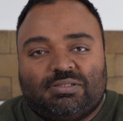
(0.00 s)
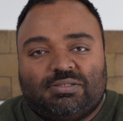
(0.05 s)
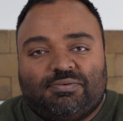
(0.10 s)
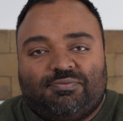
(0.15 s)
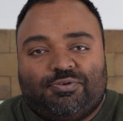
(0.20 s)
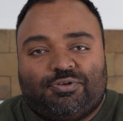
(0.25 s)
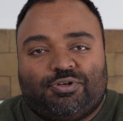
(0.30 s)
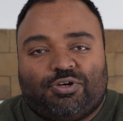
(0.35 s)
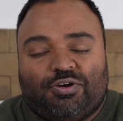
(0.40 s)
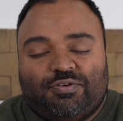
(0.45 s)

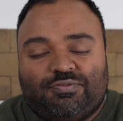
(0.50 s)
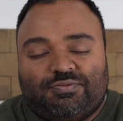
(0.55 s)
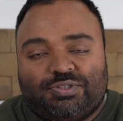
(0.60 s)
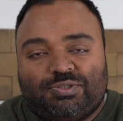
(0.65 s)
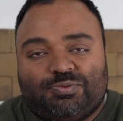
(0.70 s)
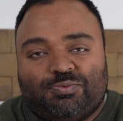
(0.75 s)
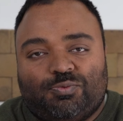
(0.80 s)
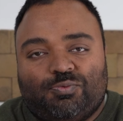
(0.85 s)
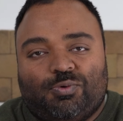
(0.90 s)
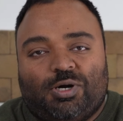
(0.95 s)

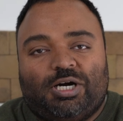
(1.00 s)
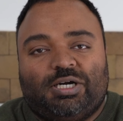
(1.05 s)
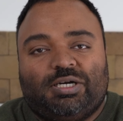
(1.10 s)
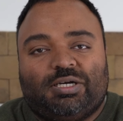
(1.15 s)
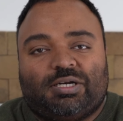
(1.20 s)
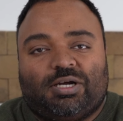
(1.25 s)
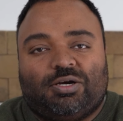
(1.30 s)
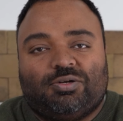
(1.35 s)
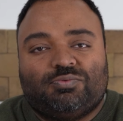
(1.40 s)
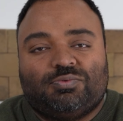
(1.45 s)
photographers would walk
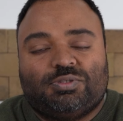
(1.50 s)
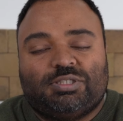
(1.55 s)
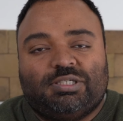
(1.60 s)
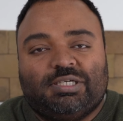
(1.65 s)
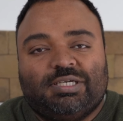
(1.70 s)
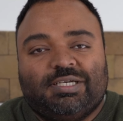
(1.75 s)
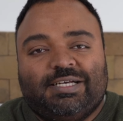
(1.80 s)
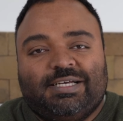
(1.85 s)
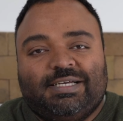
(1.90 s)
around with